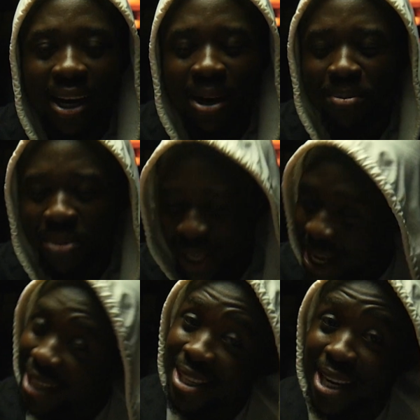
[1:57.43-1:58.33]
um,
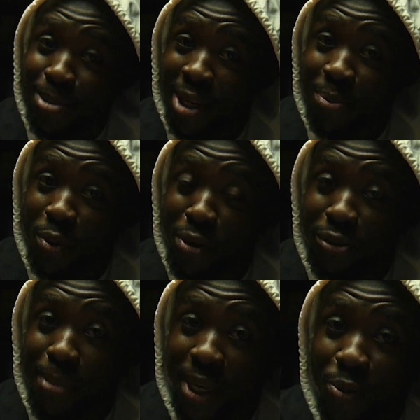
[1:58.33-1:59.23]
yes, it has been
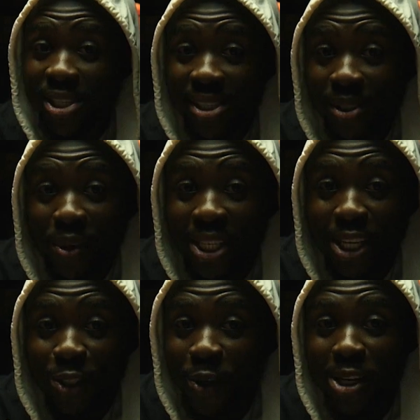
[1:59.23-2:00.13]
improved, but we are still not
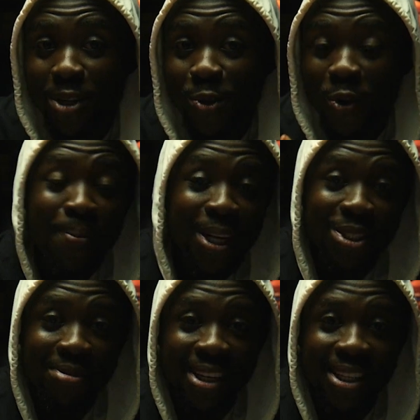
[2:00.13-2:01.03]
enjoying so
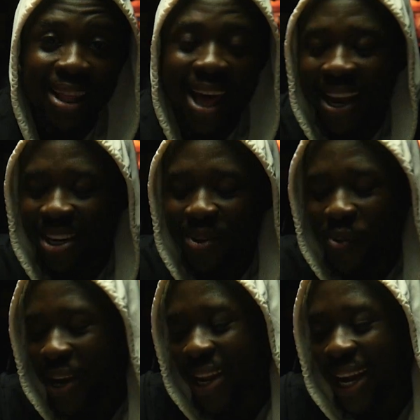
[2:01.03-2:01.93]
much of it like the
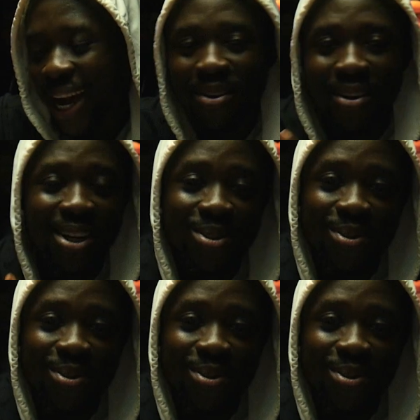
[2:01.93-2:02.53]
way the Canon and